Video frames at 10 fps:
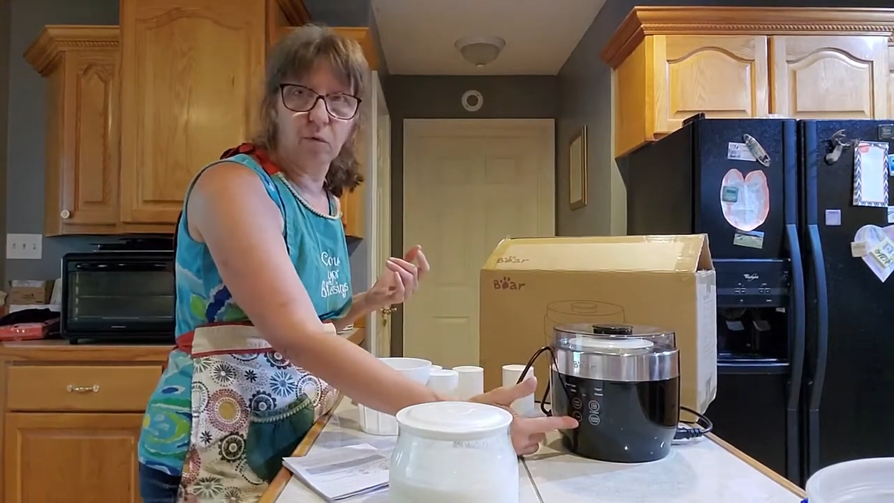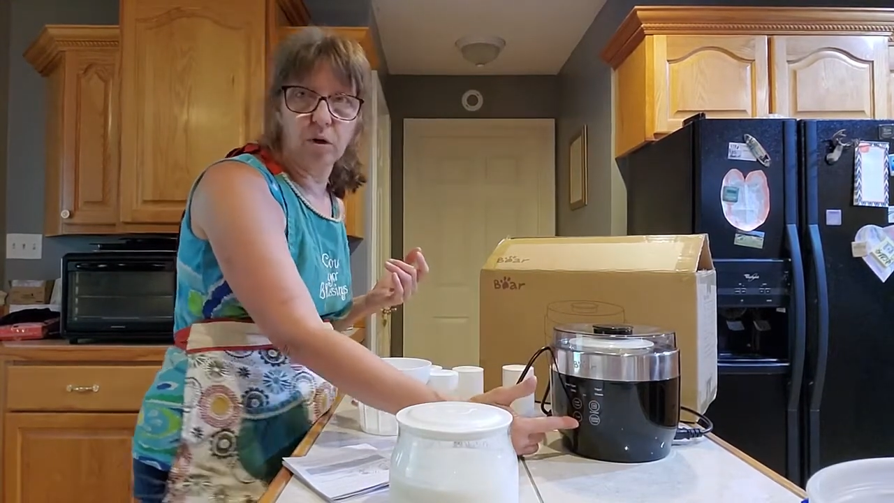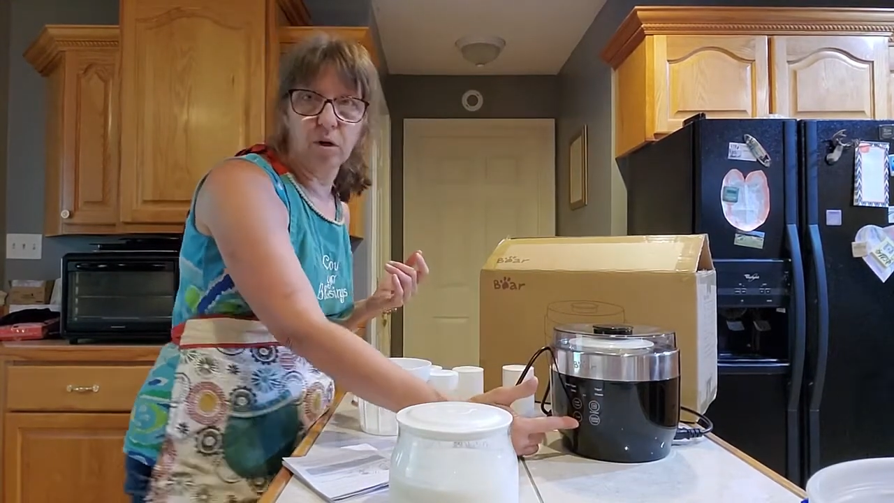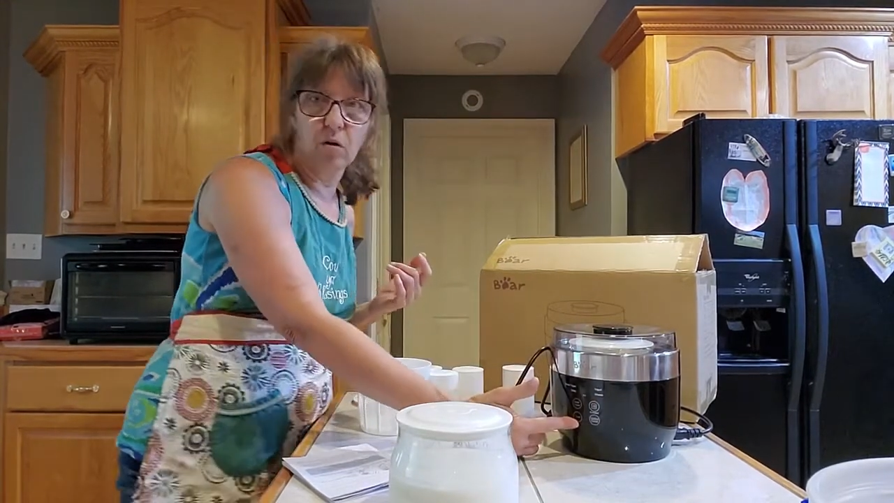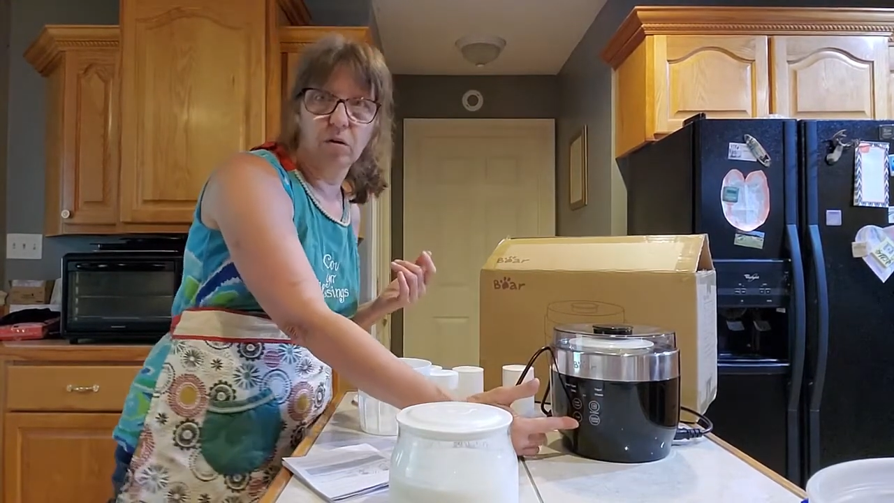for
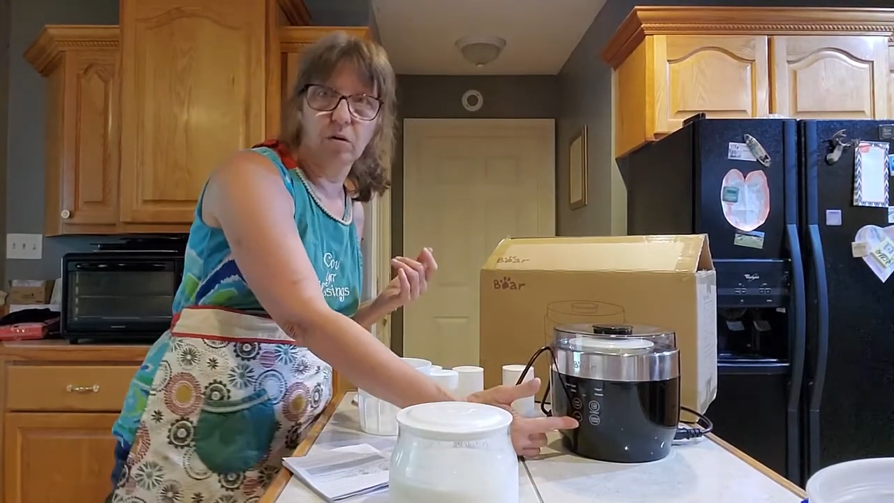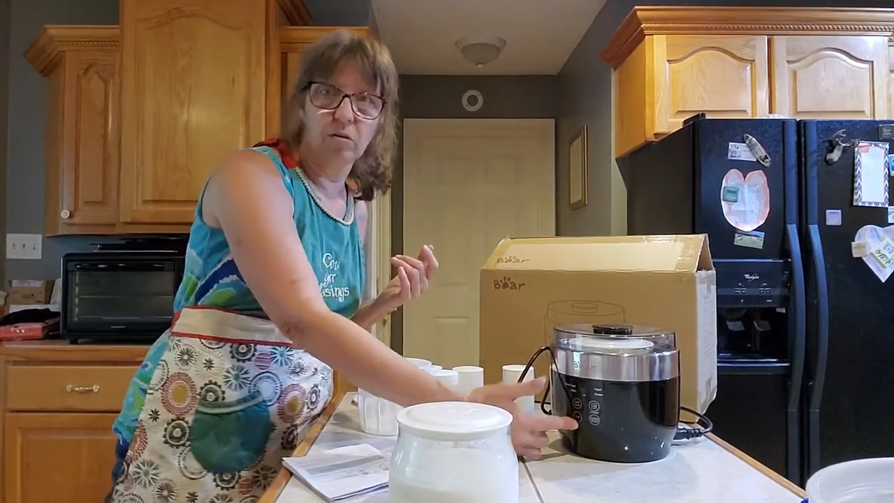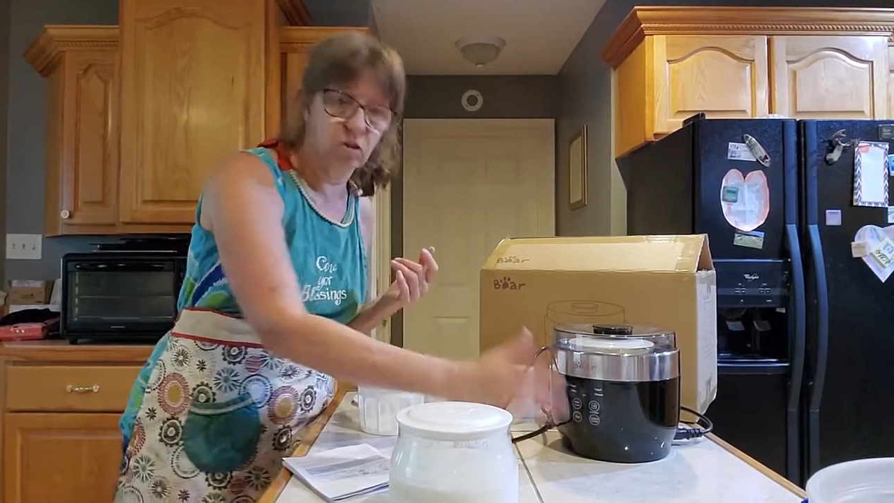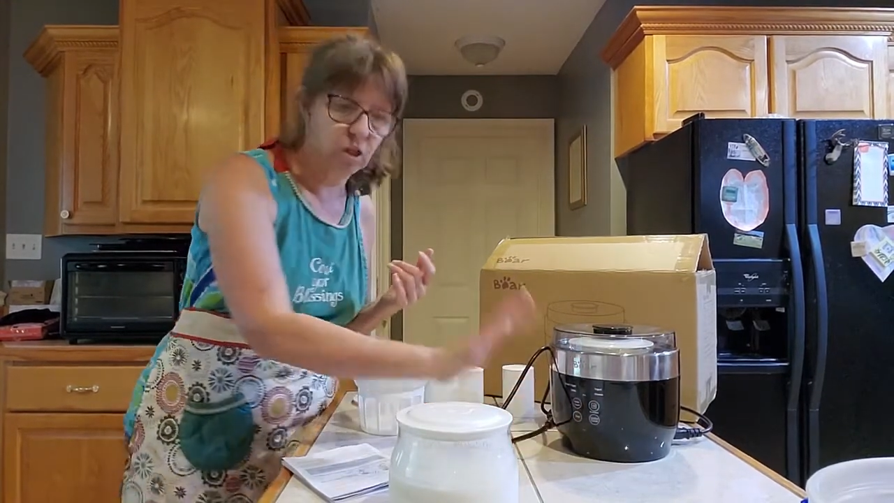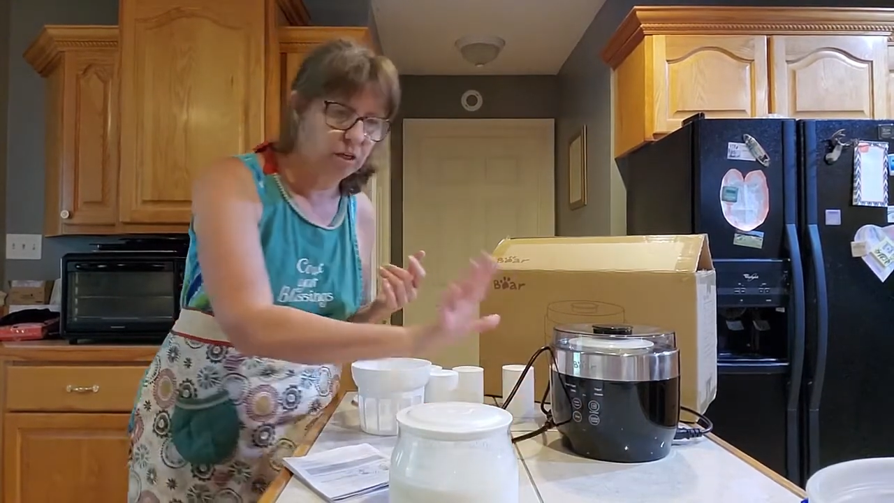yogurt,
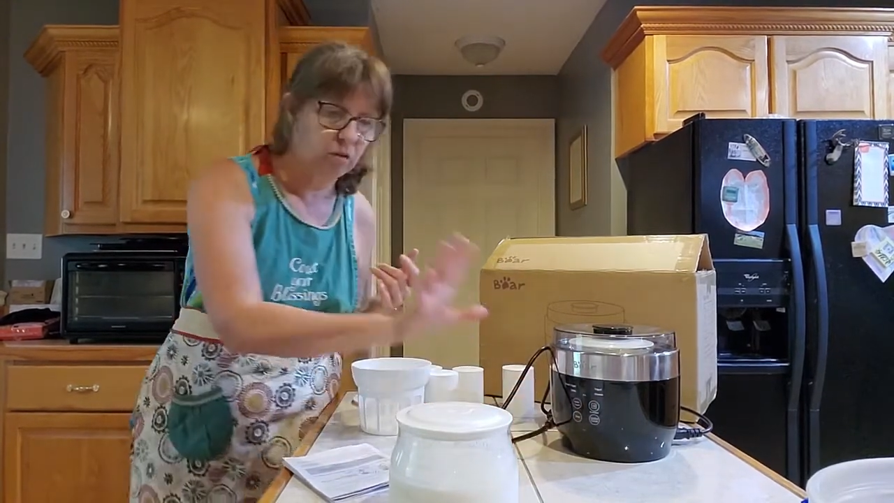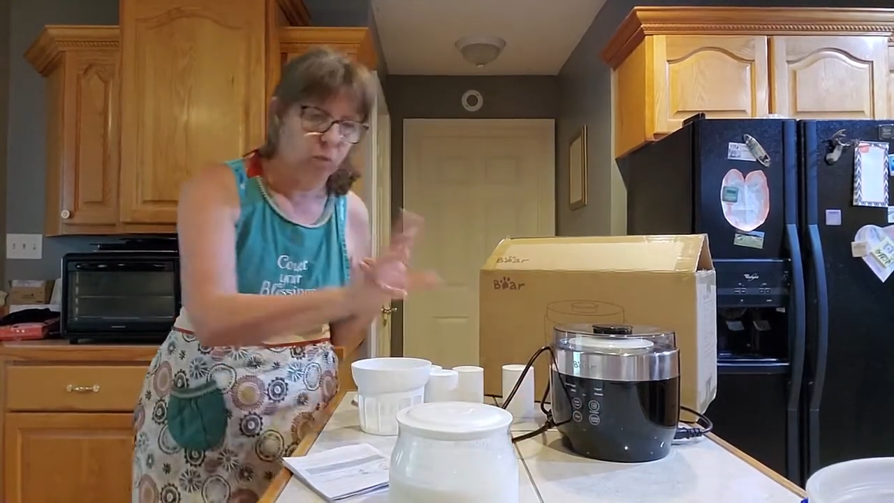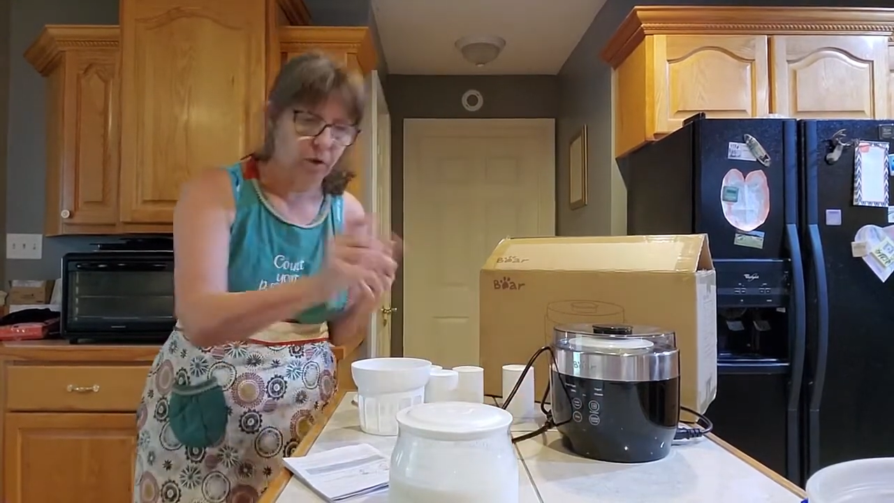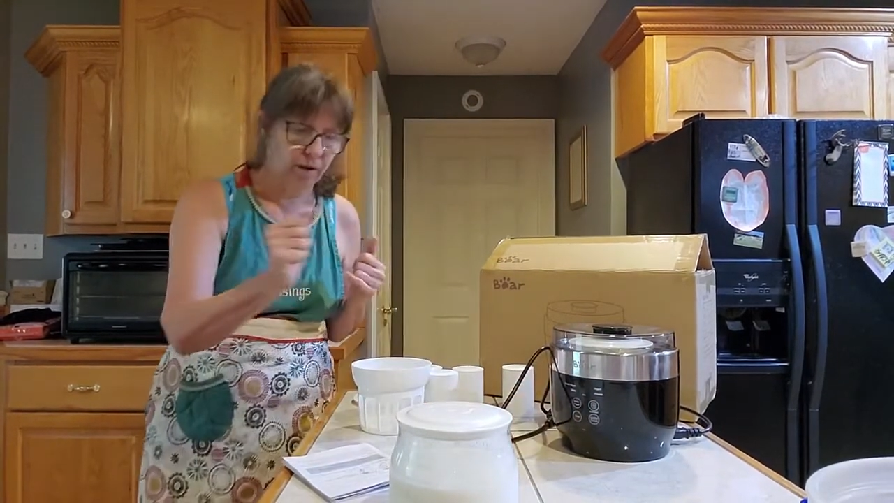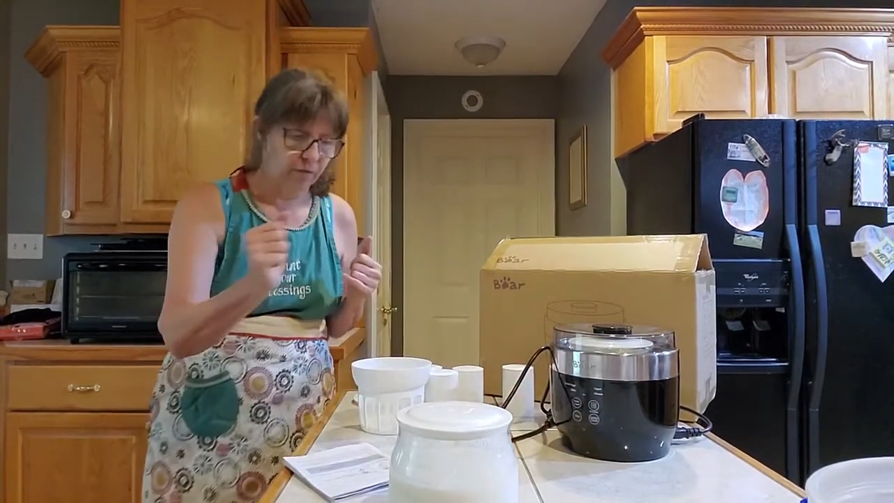cheese,
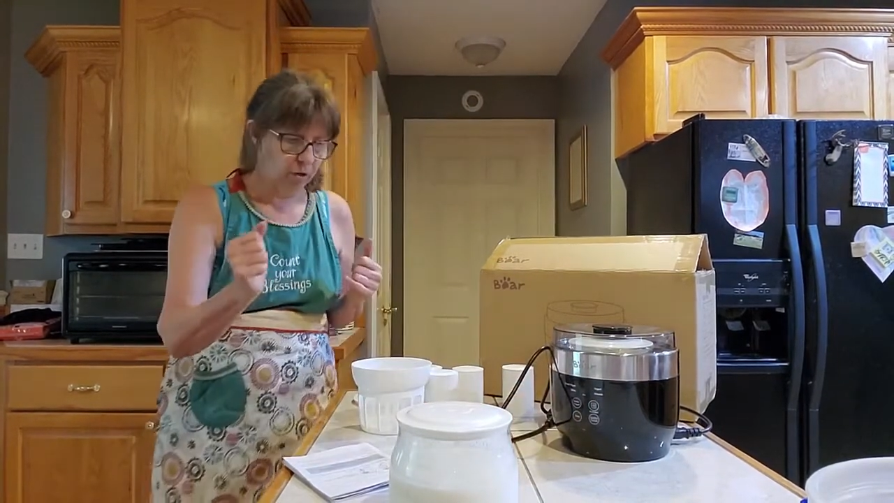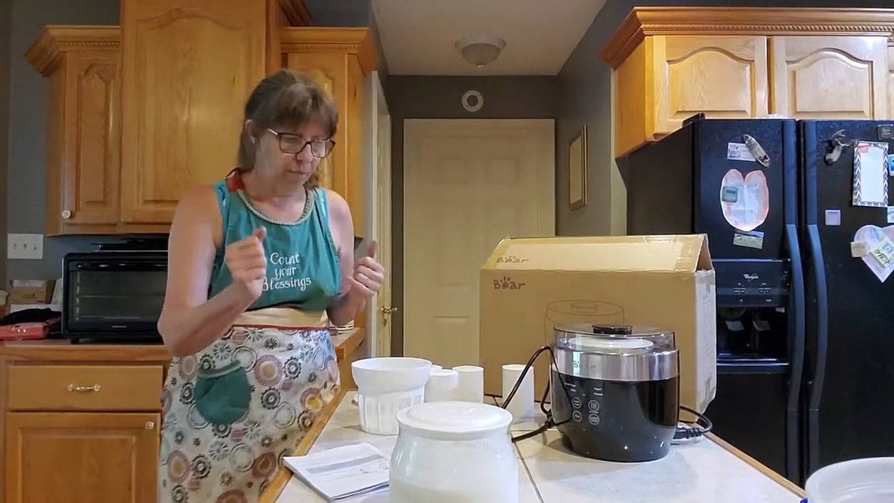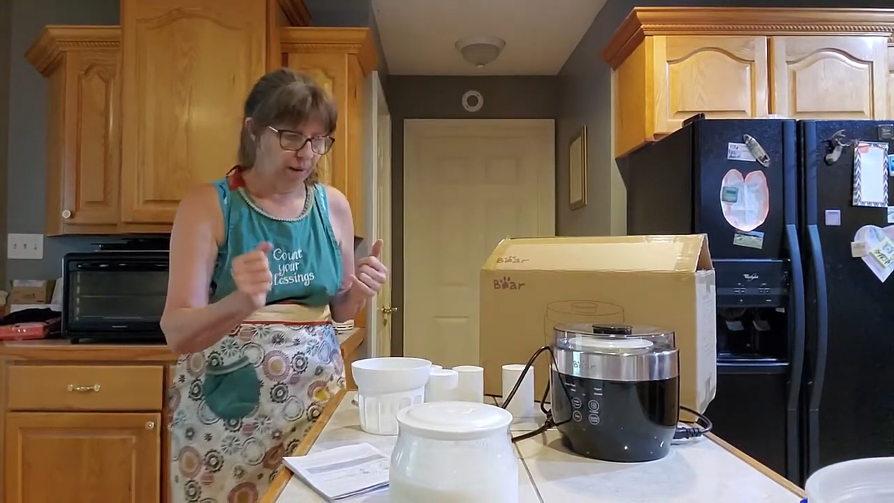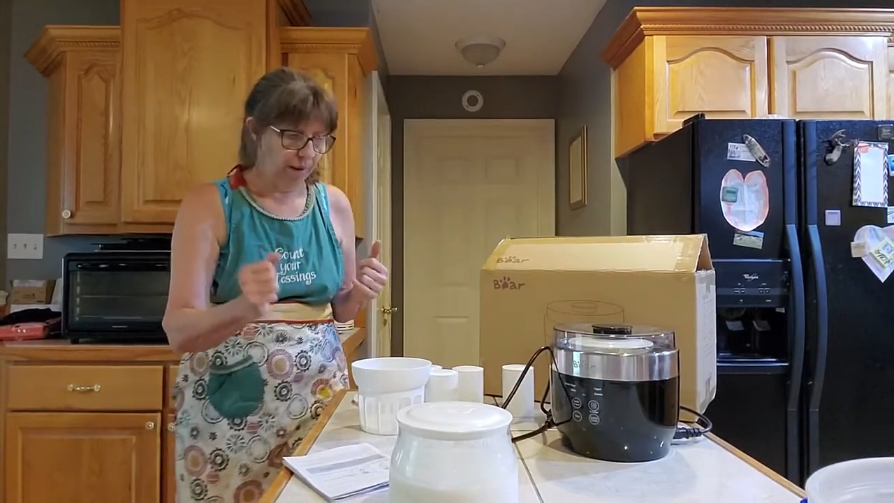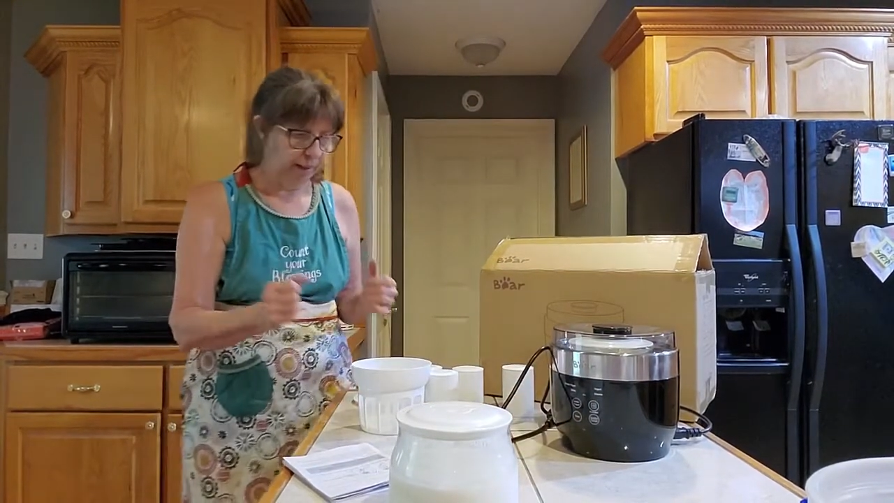whatever you're
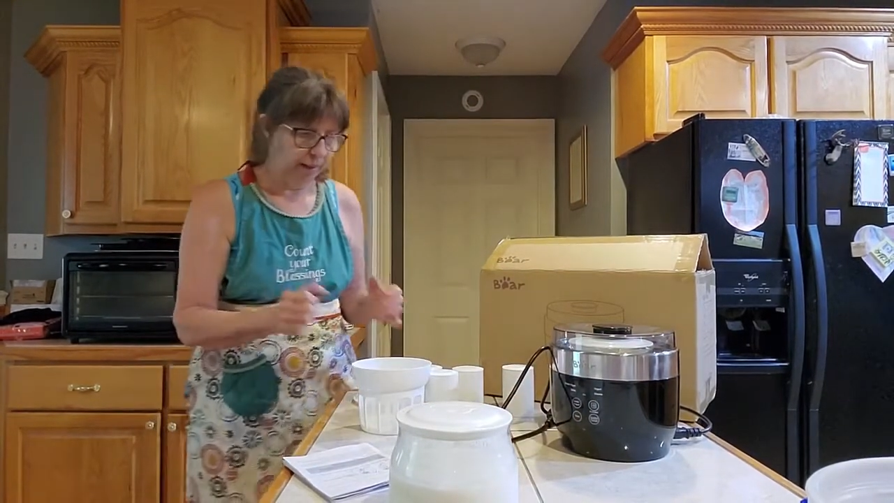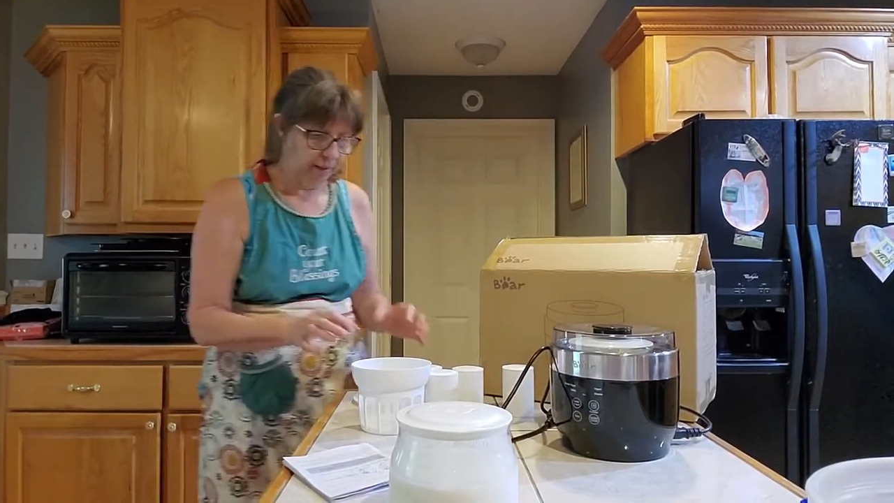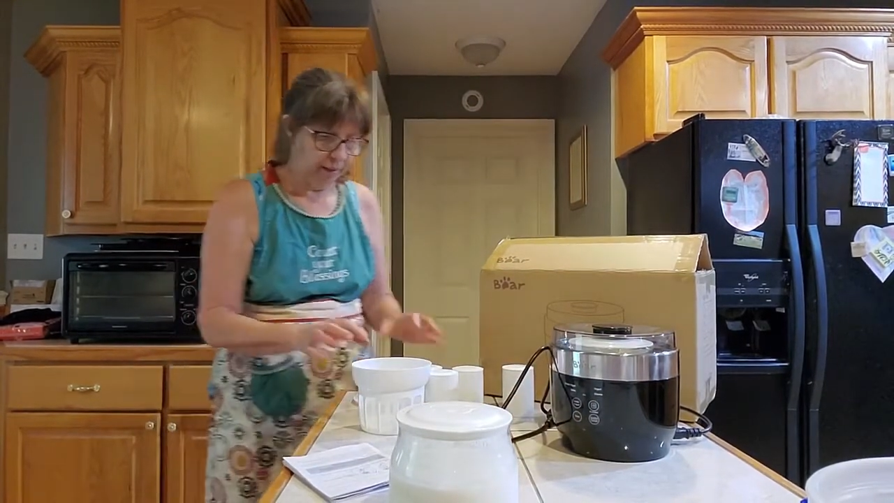making,